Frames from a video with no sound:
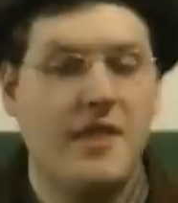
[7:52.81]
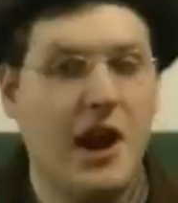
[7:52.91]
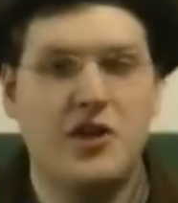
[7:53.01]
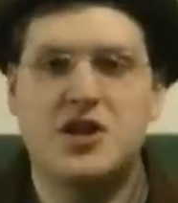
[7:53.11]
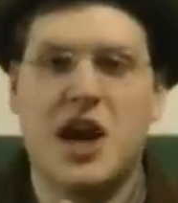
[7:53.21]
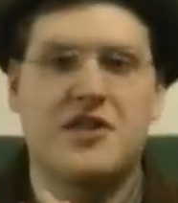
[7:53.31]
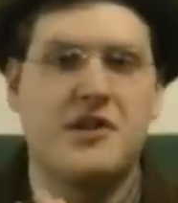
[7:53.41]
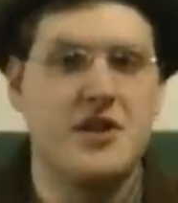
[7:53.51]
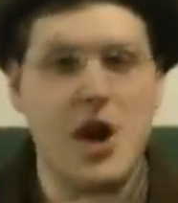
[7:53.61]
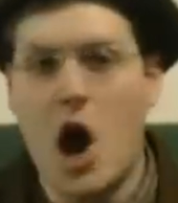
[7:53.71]
There's just
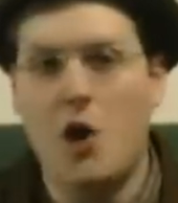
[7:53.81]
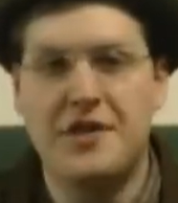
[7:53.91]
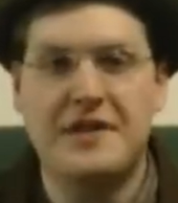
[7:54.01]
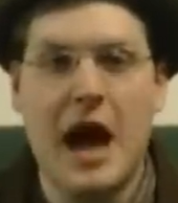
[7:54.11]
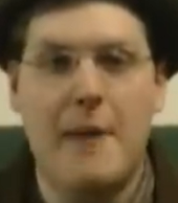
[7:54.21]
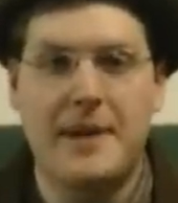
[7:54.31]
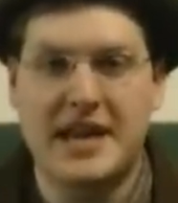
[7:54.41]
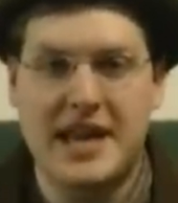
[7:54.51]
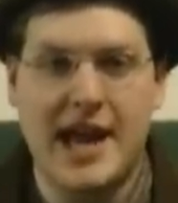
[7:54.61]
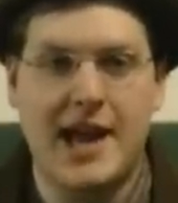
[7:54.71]
no
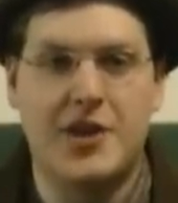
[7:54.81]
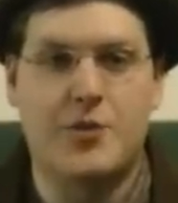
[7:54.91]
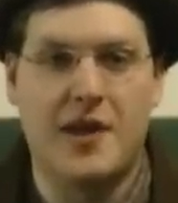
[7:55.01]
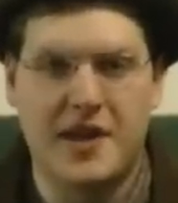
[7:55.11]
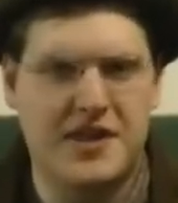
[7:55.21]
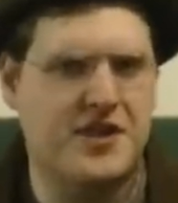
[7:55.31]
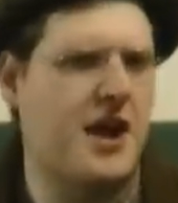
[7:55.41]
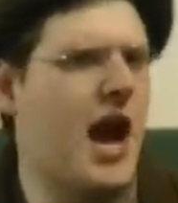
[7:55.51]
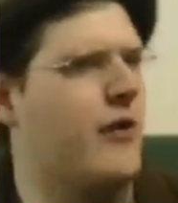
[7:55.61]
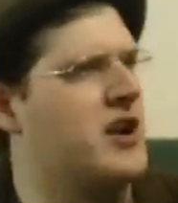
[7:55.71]
stopping kids when the
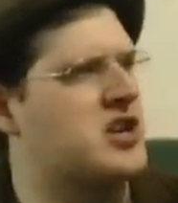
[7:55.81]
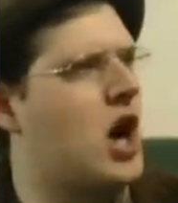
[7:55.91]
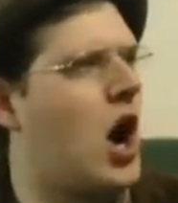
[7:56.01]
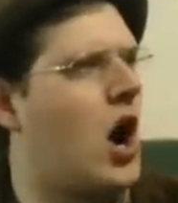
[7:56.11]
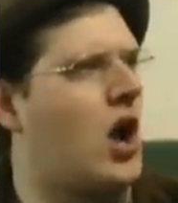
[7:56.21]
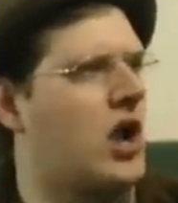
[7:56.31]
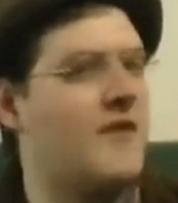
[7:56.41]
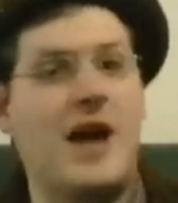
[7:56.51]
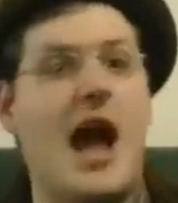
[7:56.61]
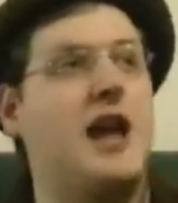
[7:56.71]
siren call
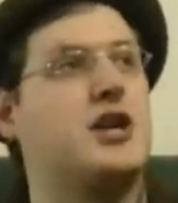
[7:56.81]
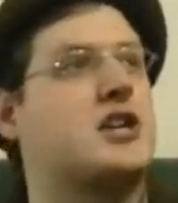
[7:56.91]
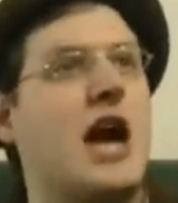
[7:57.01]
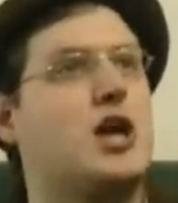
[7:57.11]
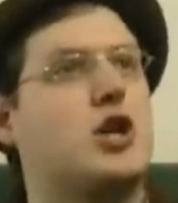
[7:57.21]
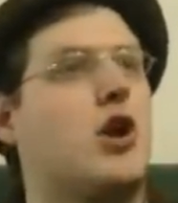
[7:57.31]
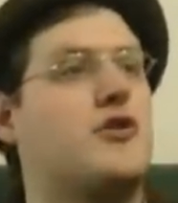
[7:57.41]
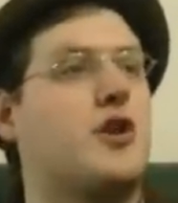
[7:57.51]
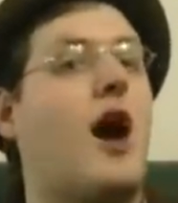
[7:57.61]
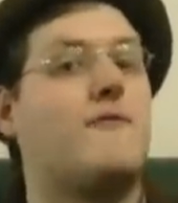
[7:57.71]
of educational
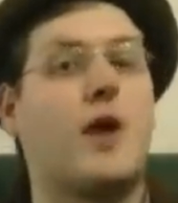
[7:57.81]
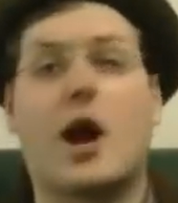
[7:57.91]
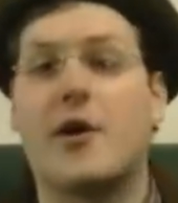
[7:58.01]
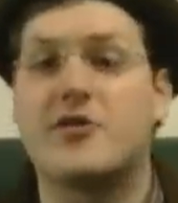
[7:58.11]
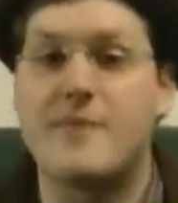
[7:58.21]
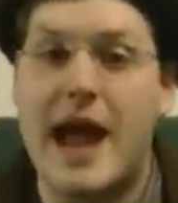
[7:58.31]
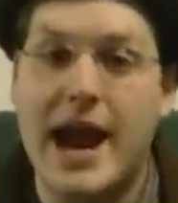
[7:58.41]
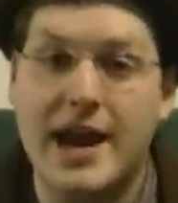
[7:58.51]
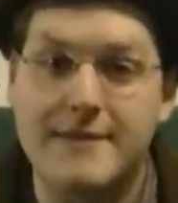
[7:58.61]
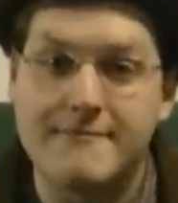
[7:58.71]
software is
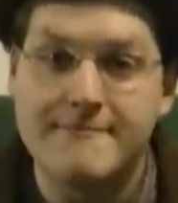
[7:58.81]
made.